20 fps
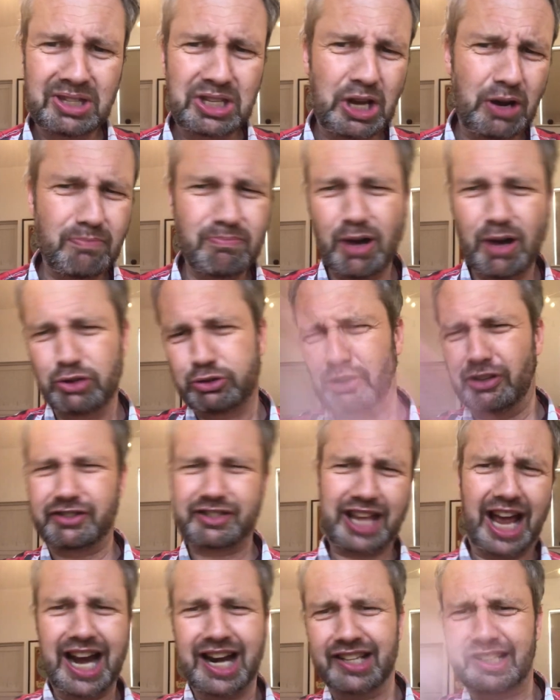You mustn't
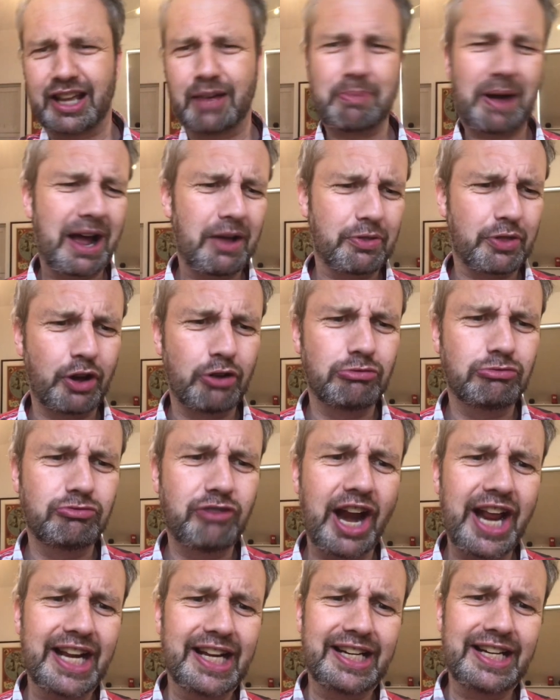tell us about the
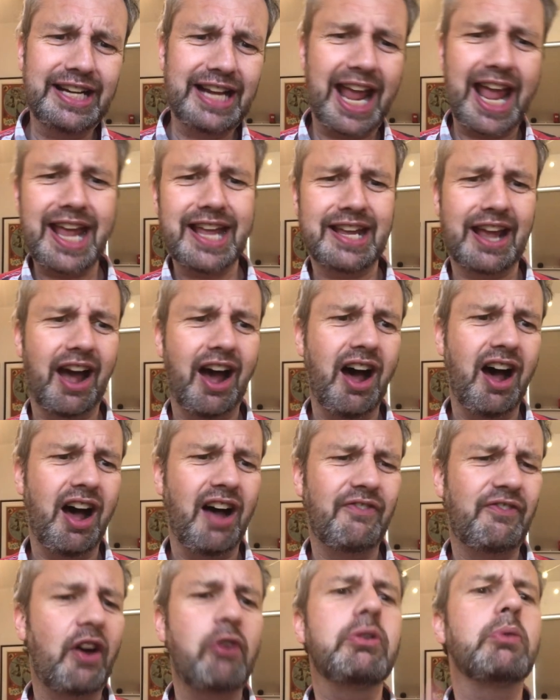ring here.
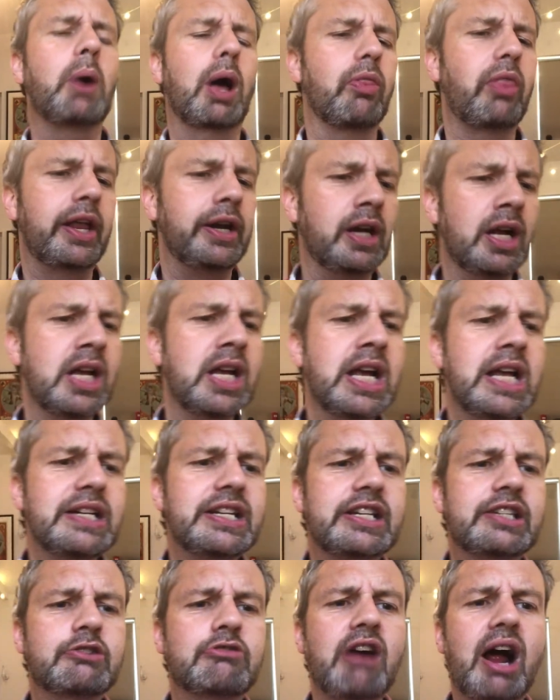Very well, then.
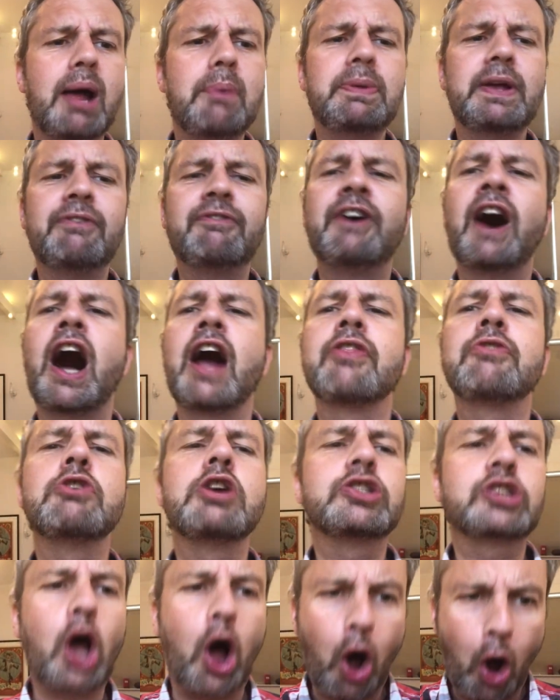Describe your father
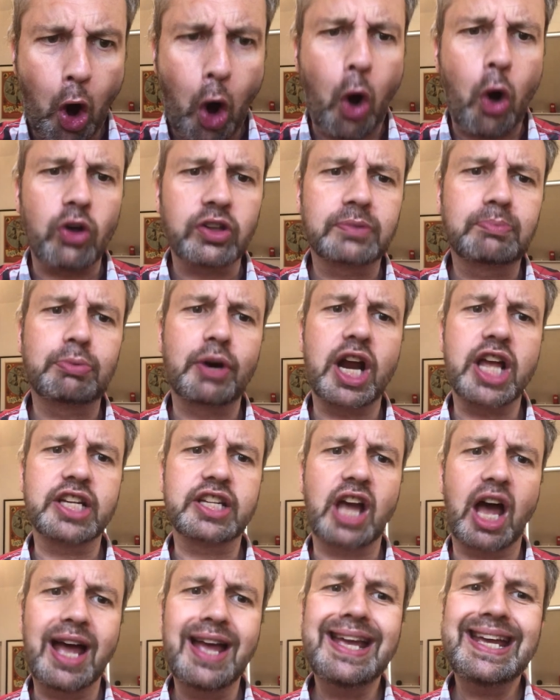as a horse
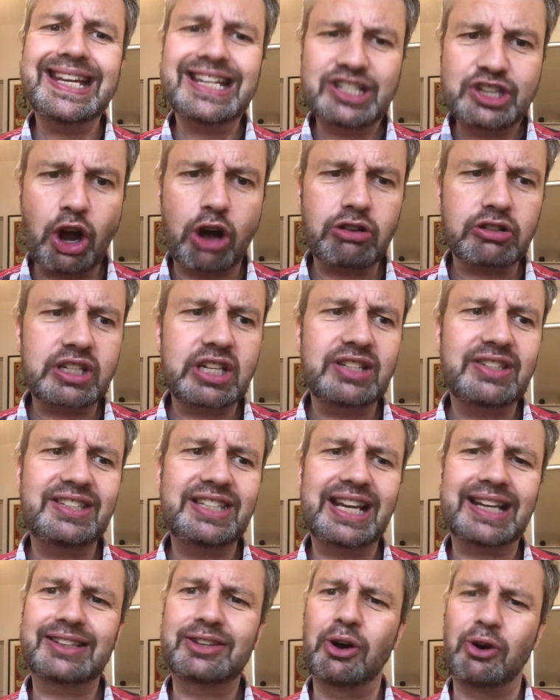breaker. He doctors
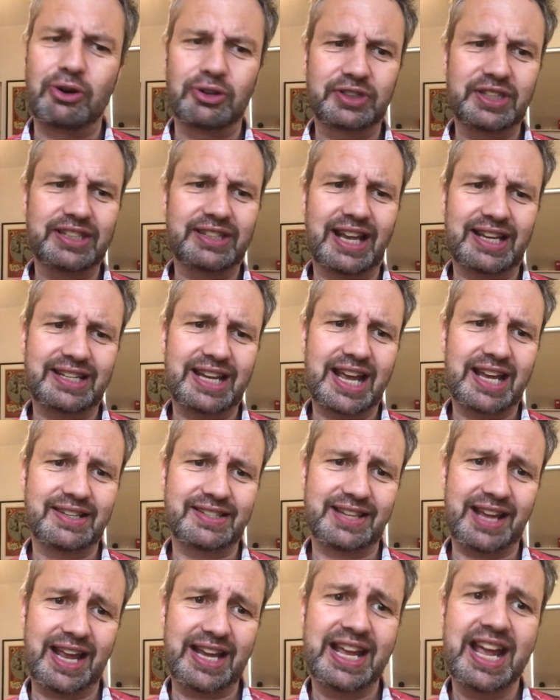six horses, I dare
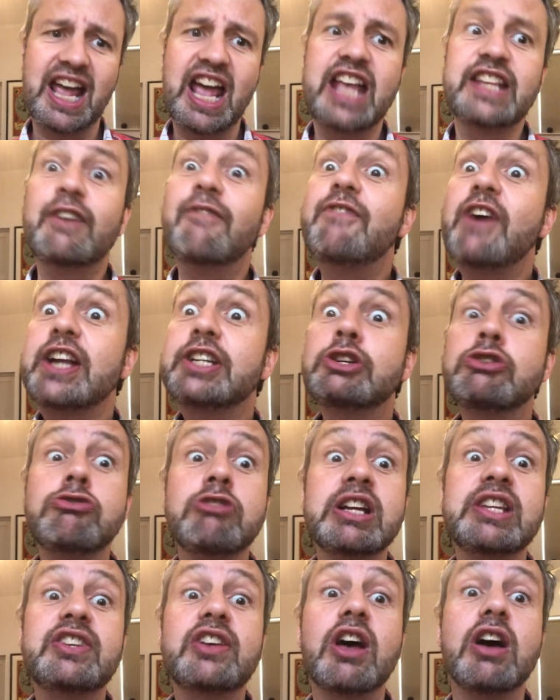say. He's a
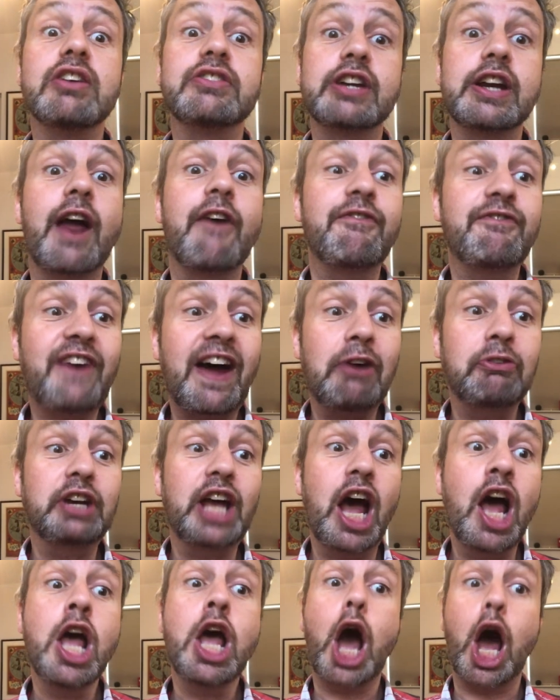veterinary surgeon, a
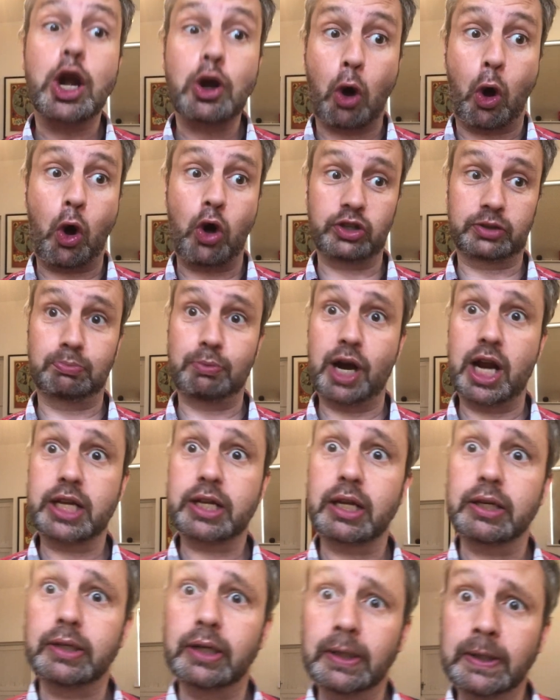farrier and a horse
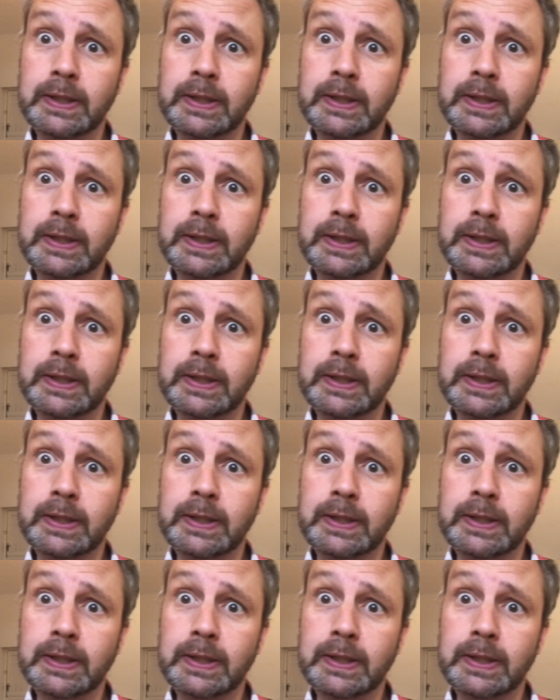breaker.